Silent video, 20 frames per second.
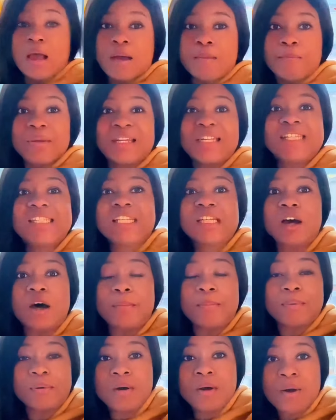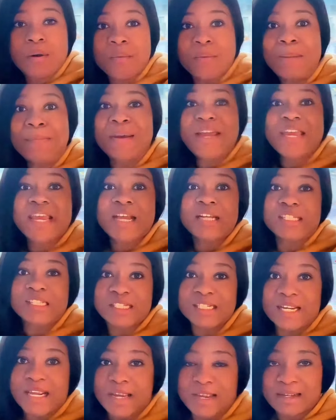But listen up, why am I here
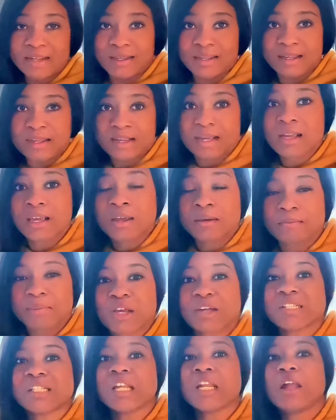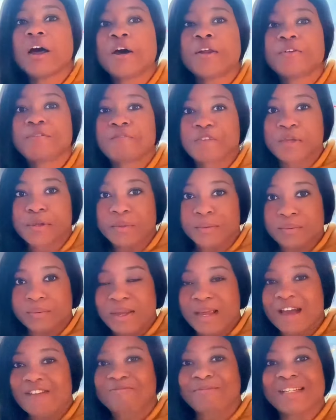today? Because a lot of you
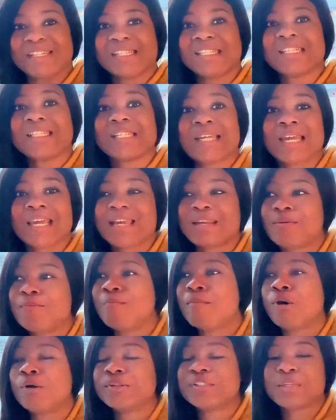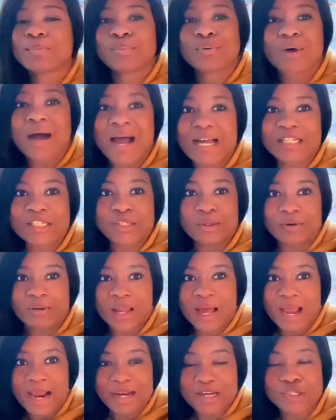have been seeing multiple ads
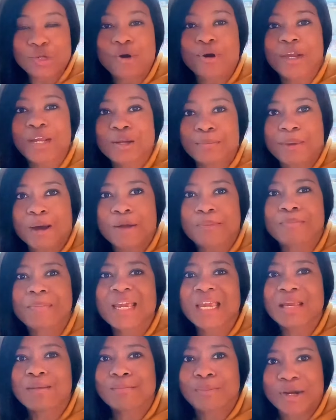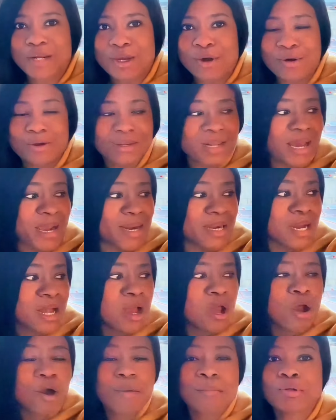online talking about making money online,
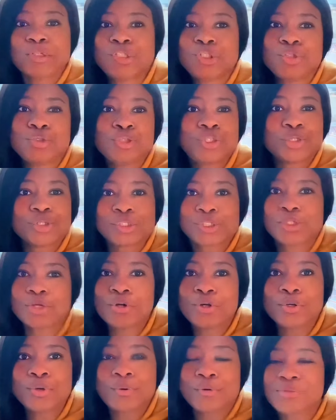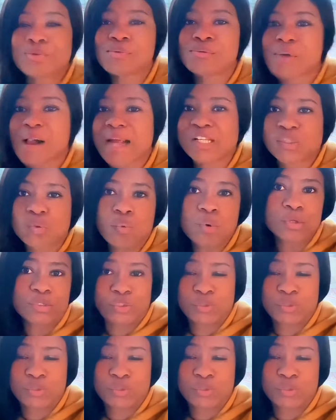but you just don't know the right one